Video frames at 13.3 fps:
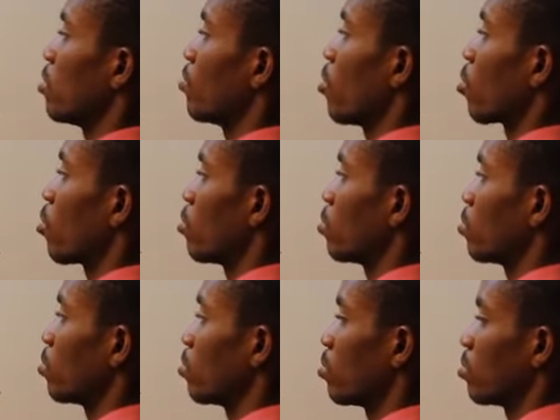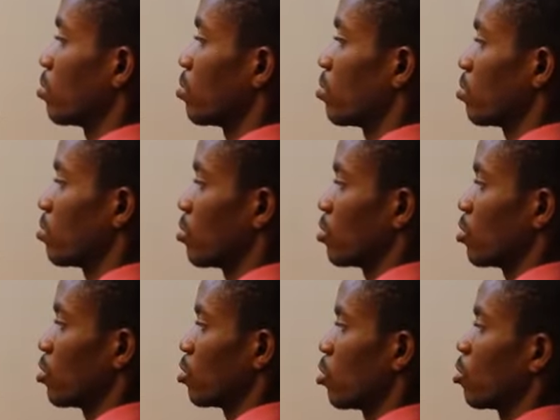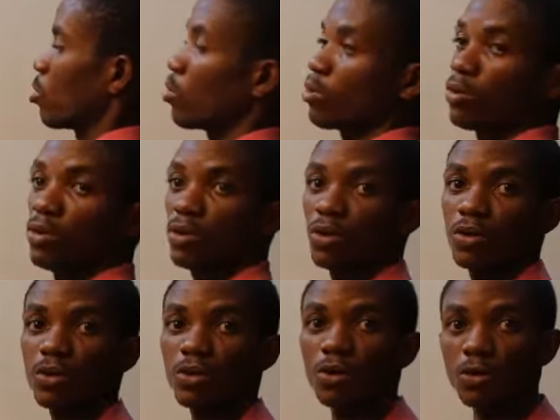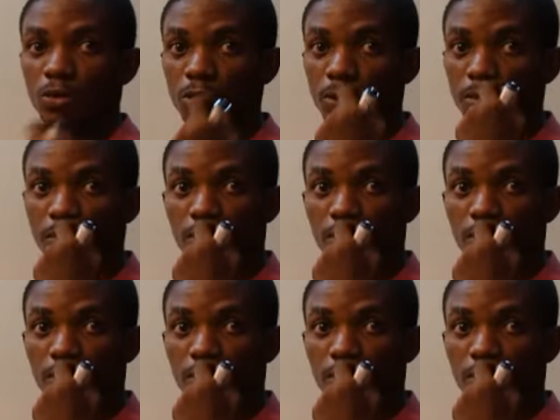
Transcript: fulcrum to load.